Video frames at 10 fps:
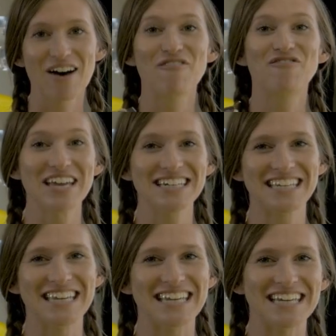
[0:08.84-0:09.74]
A
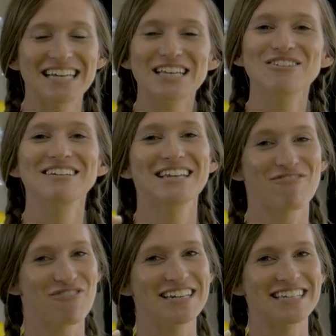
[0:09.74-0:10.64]
fin key. You need
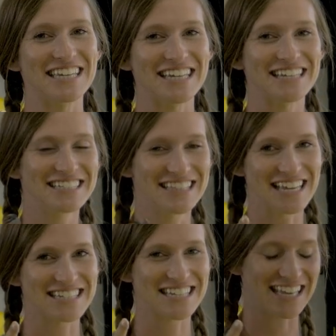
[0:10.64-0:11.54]
a fin key.
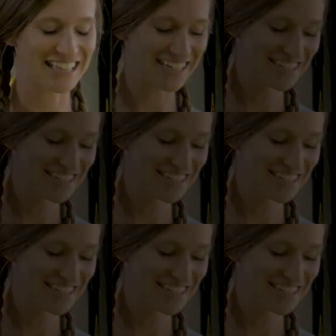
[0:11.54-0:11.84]
Thanks, Kaylee.